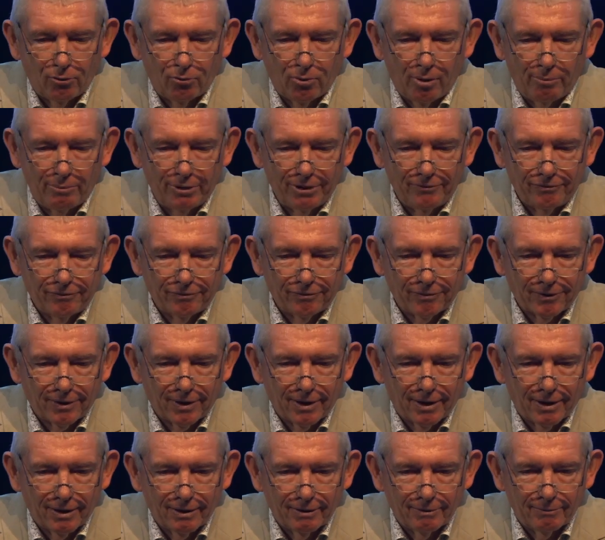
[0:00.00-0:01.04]
the women.
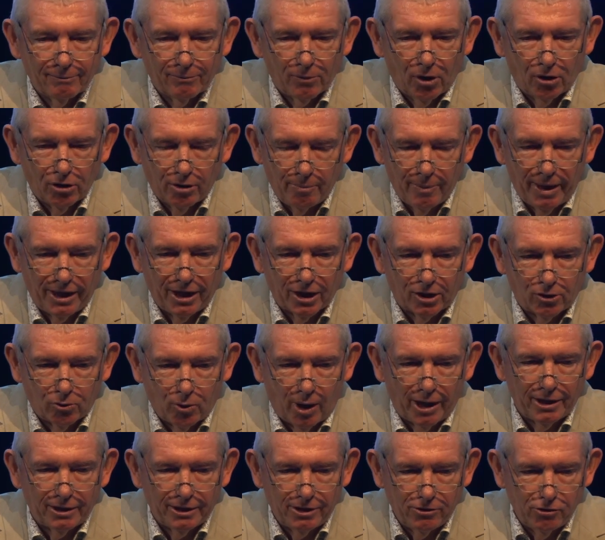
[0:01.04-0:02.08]
All the men are
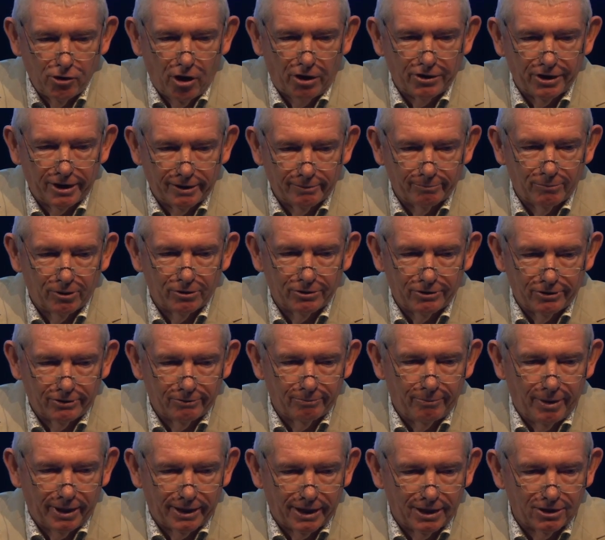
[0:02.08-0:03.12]
quietly nodding,
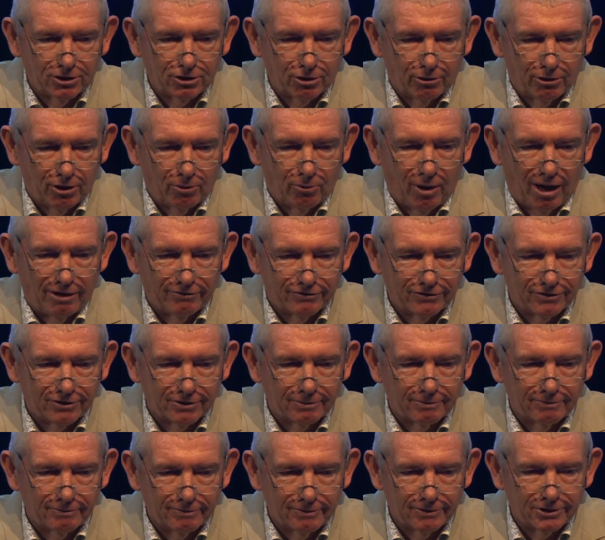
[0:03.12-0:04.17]
but making sure the wife's
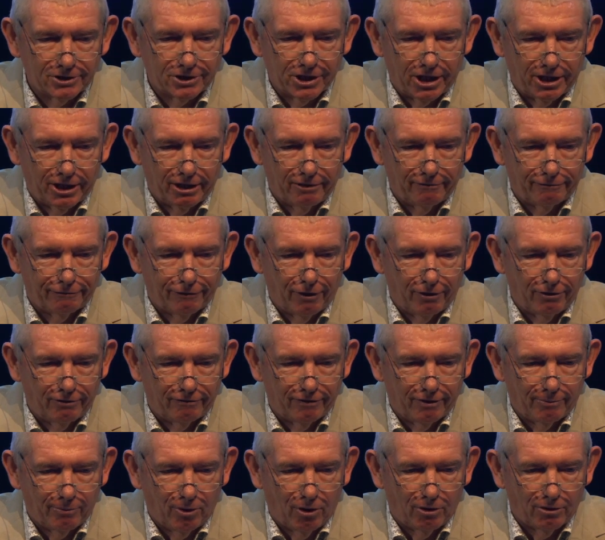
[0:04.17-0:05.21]
sitting in front of
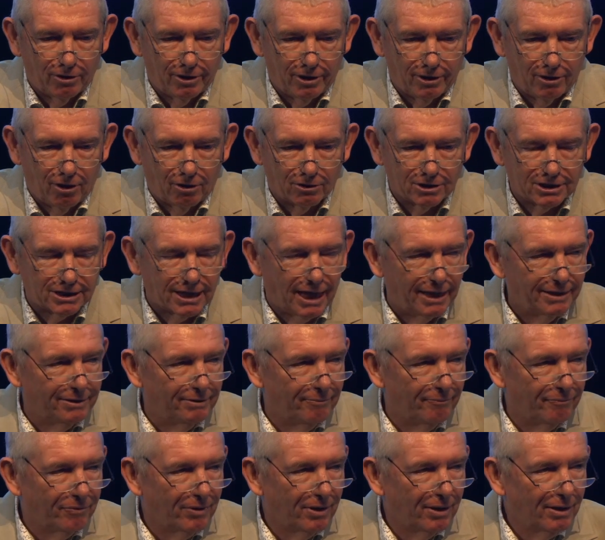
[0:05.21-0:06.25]
them or alongside
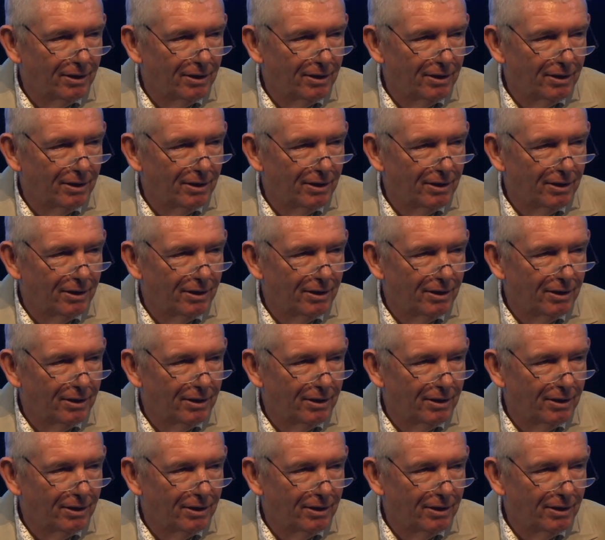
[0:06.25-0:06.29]
them.